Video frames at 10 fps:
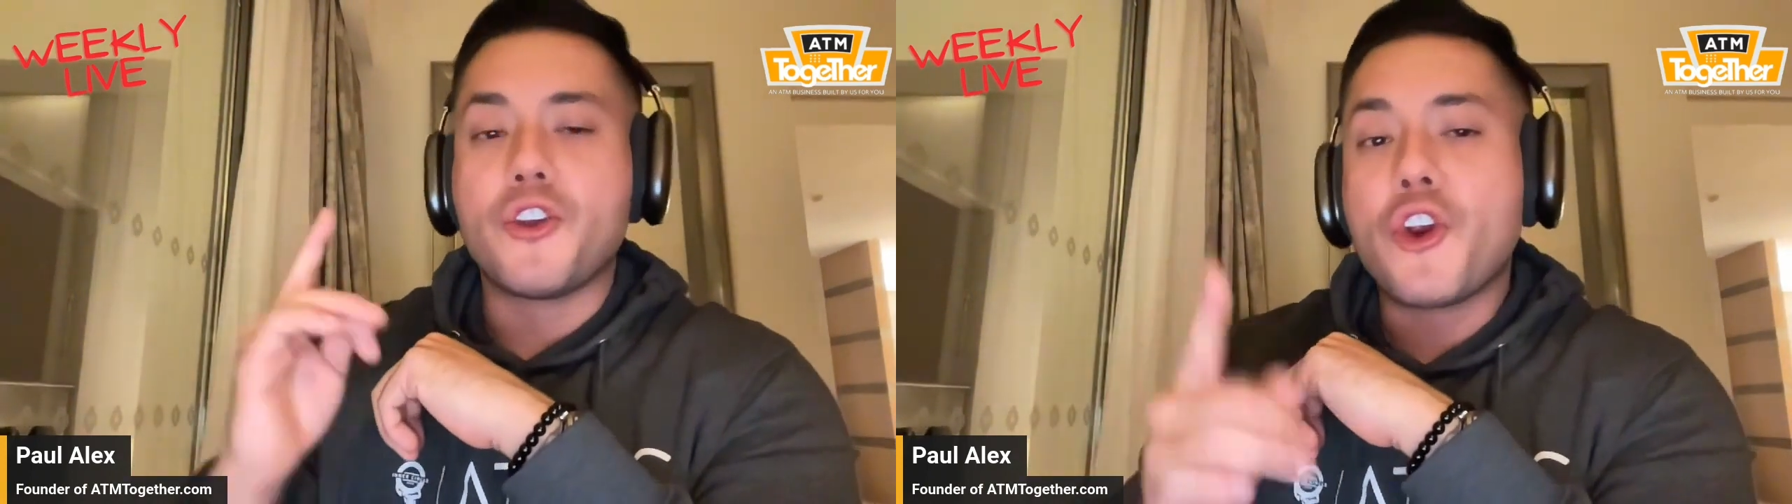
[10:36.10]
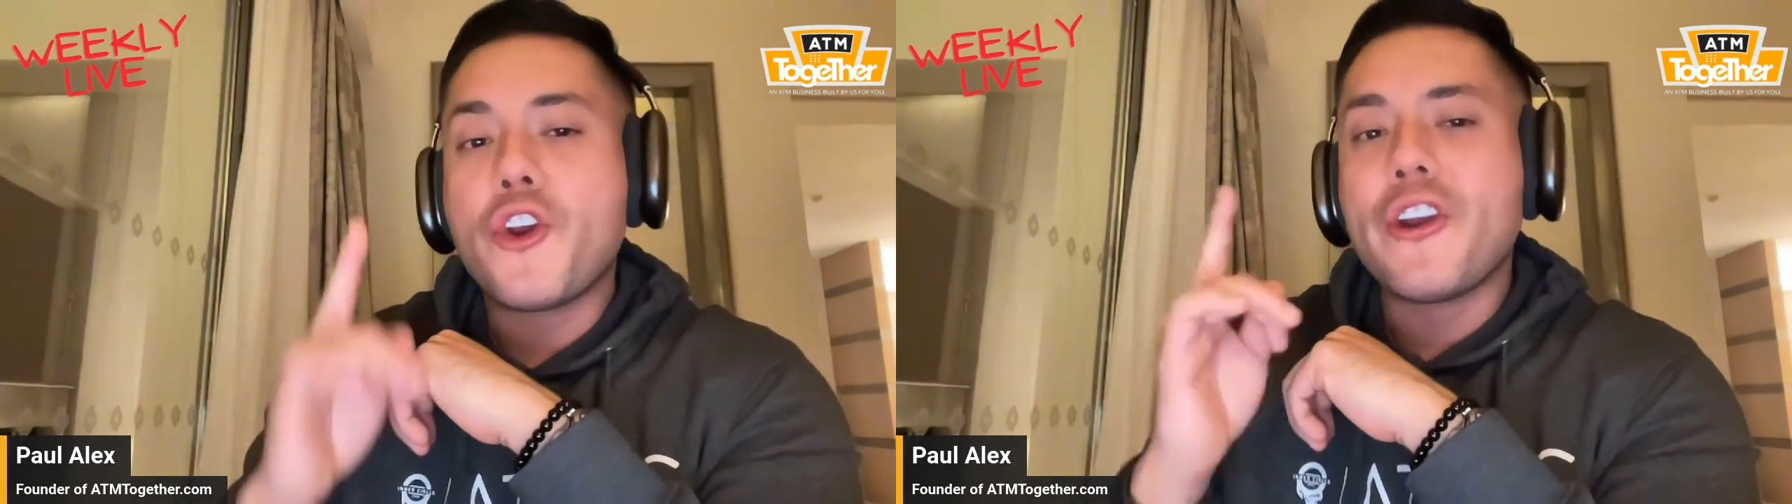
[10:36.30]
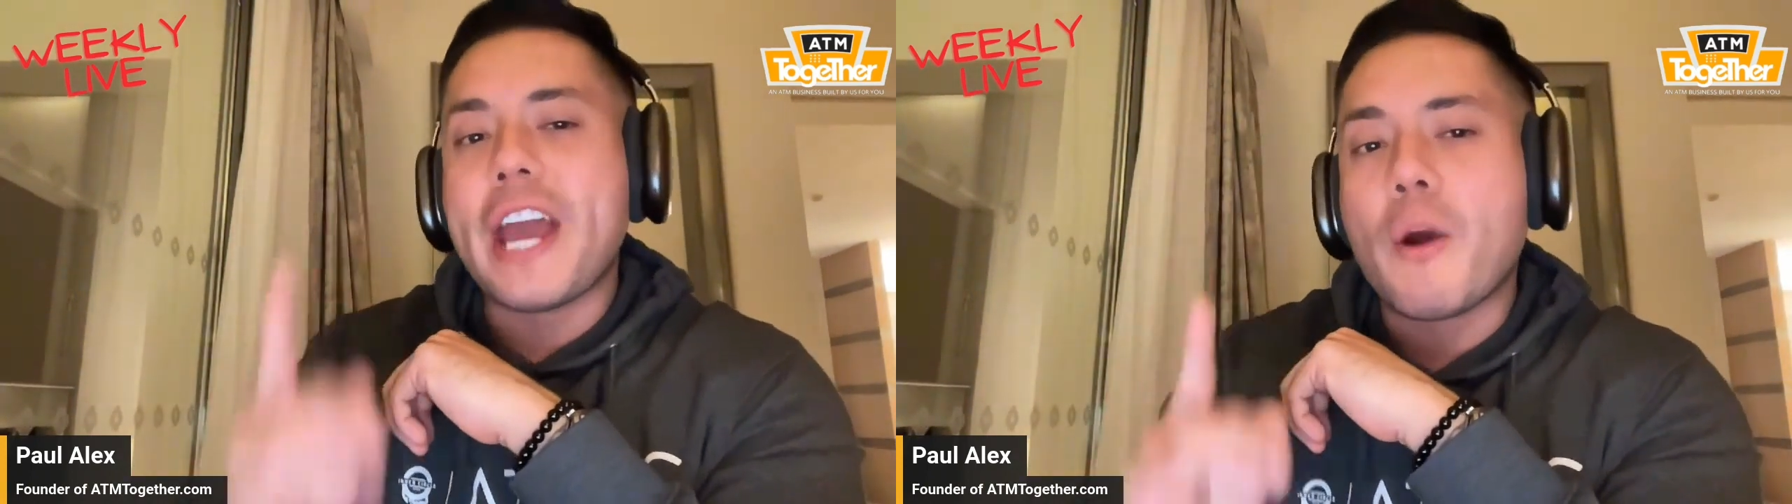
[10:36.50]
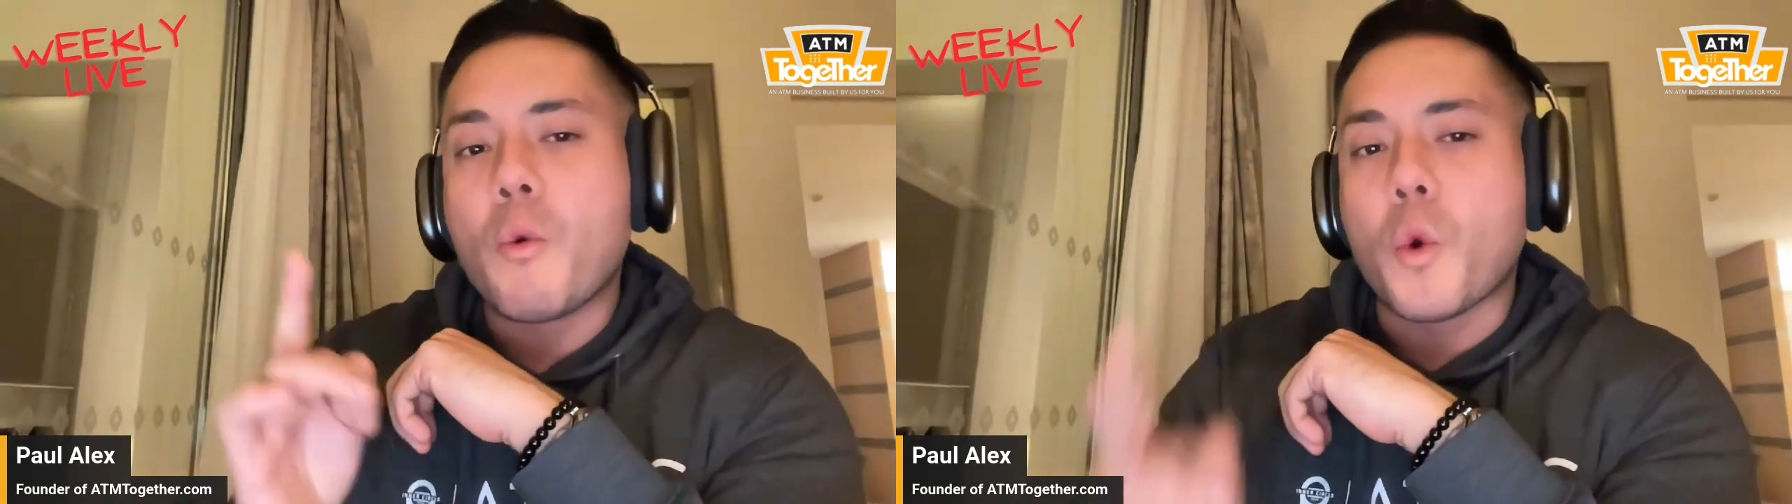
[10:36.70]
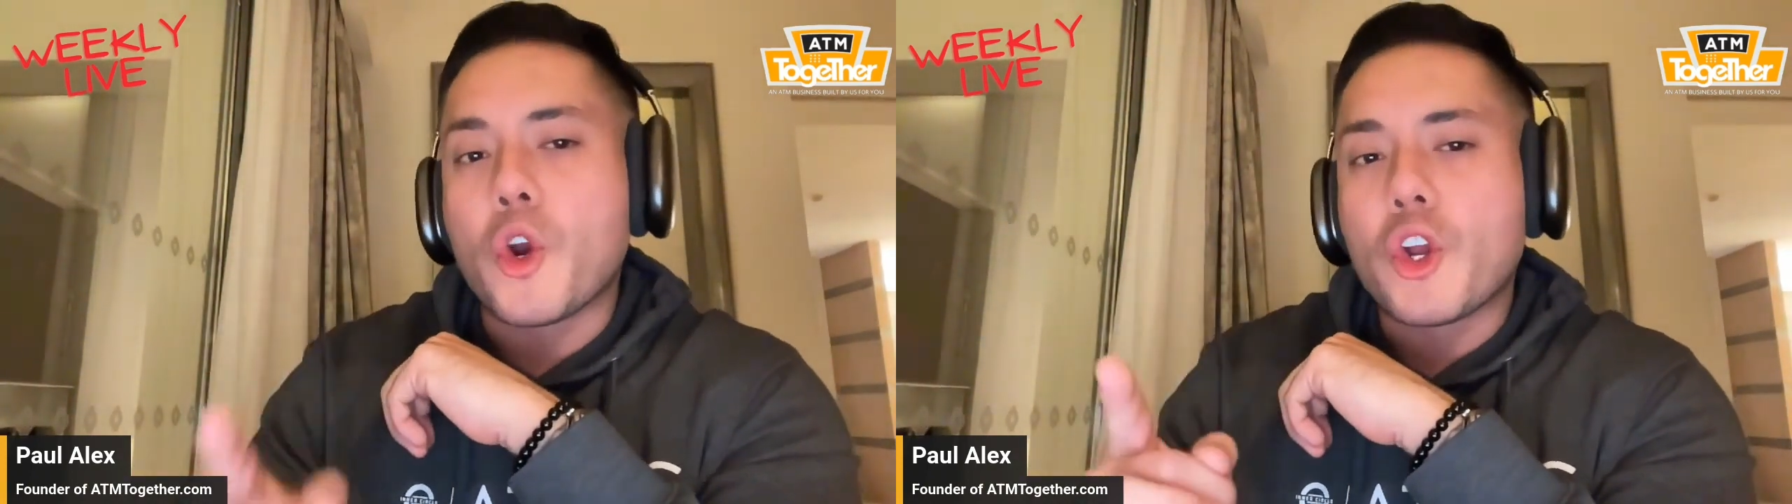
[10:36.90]
your
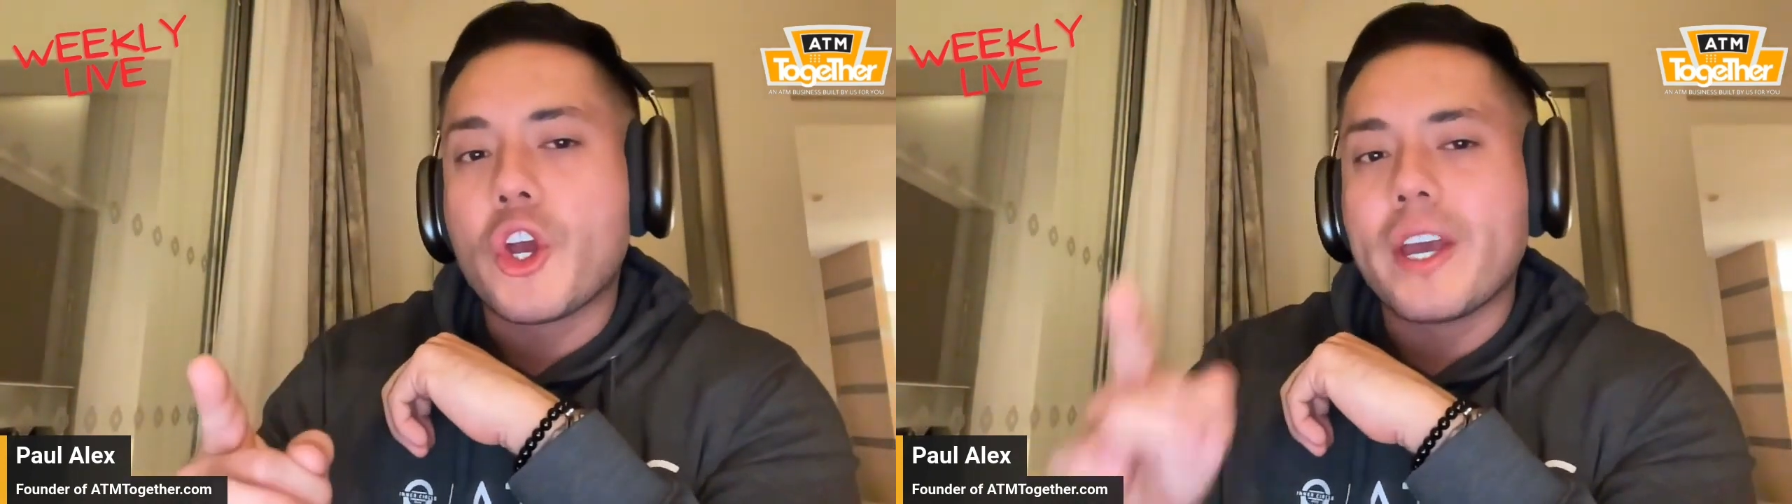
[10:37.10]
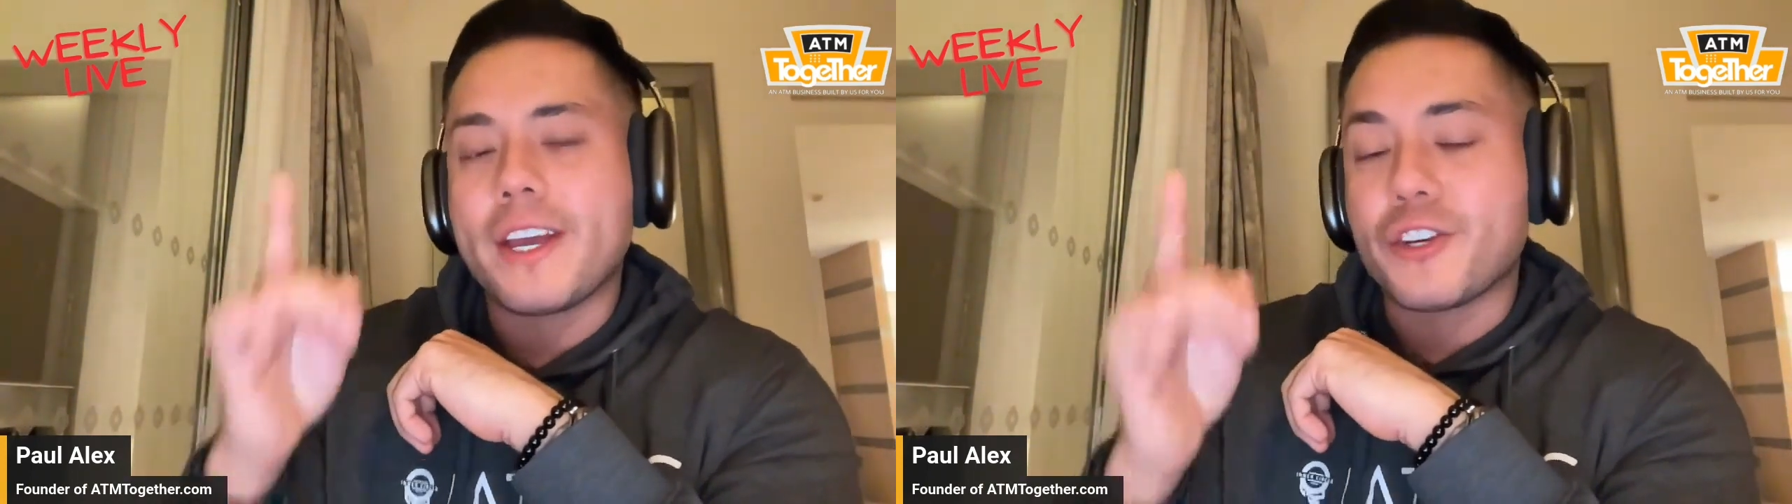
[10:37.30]
network